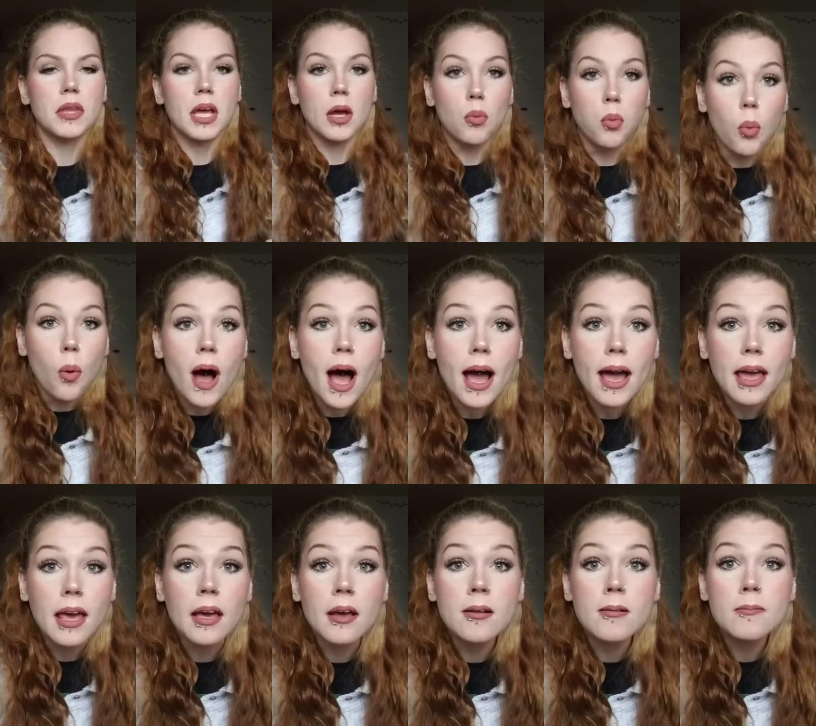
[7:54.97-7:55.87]
Like,
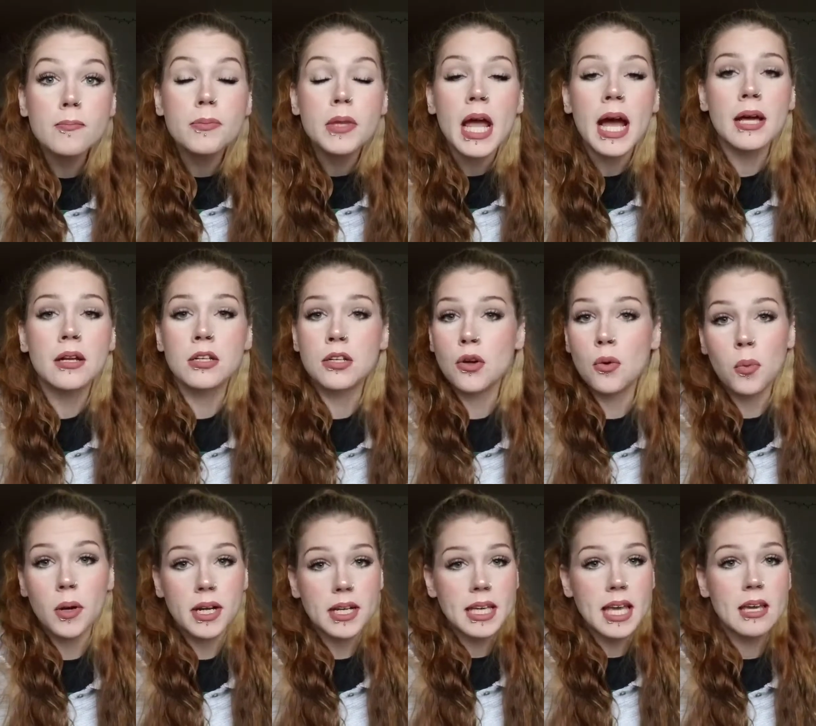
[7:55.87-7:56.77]
why? I didn't know
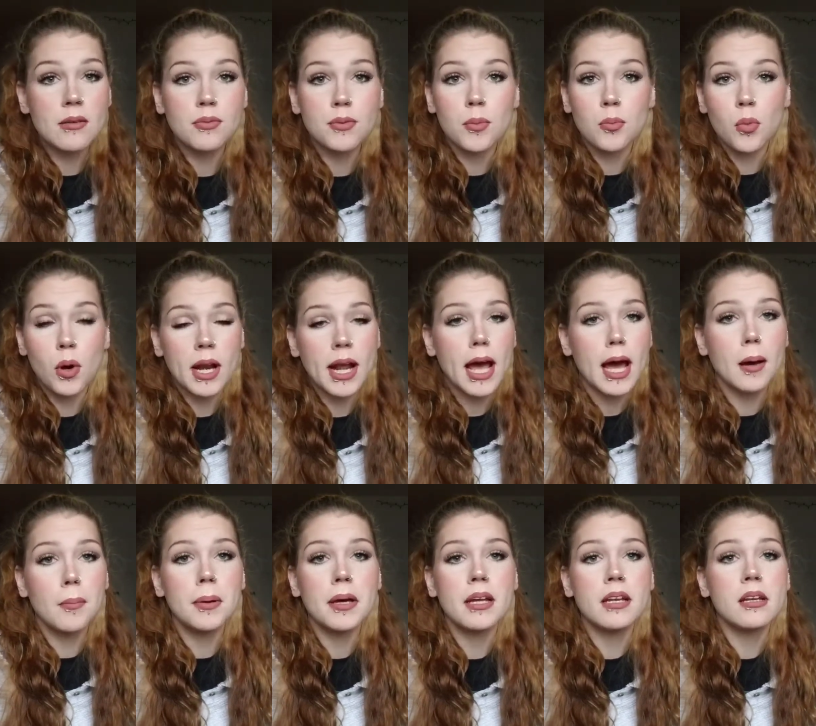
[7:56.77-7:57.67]
where it came from, what
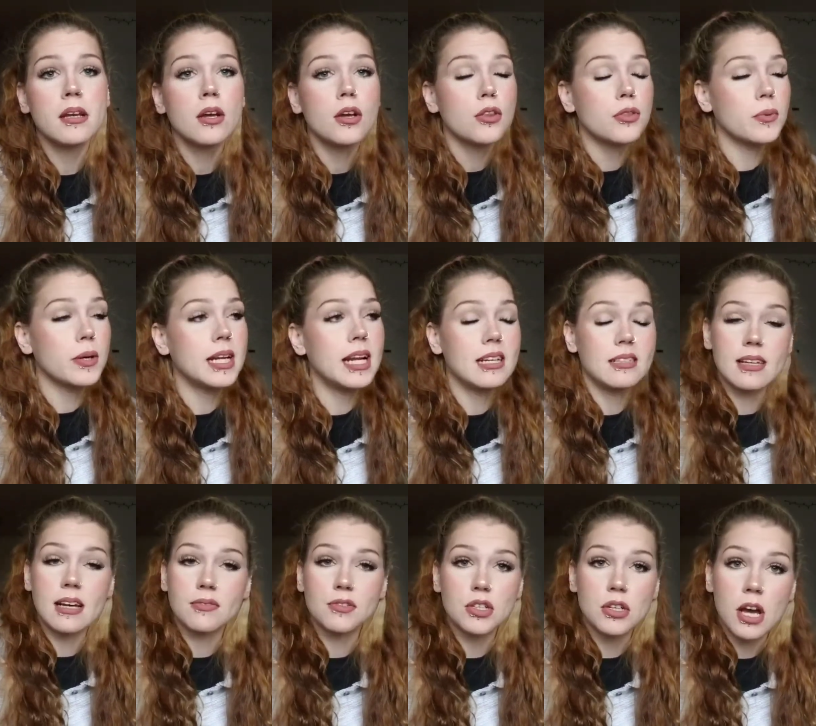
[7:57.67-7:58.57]
happened. 3 days
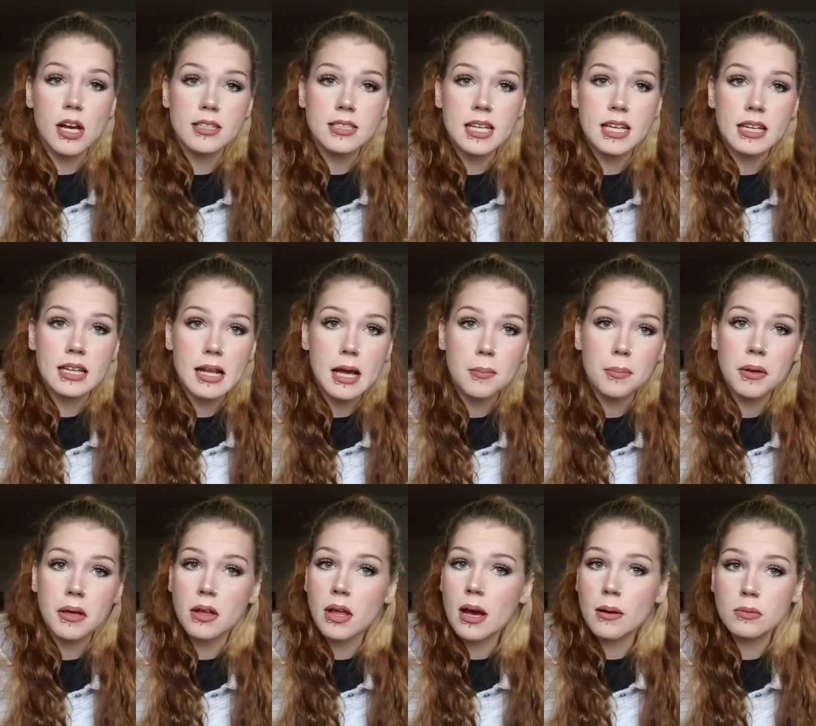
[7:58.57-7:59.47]
after not taking that
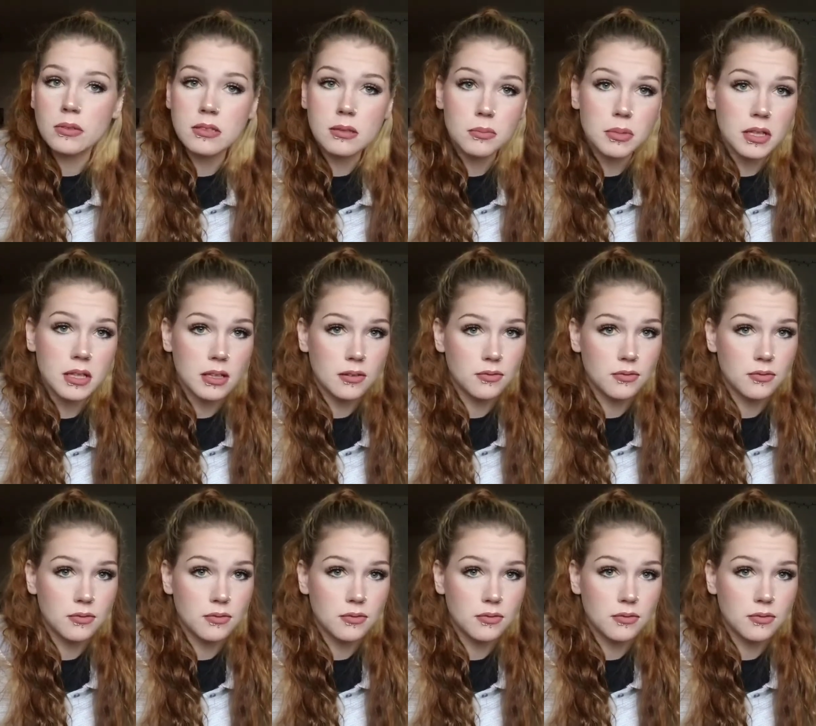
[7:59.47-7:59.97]
pill, I was completely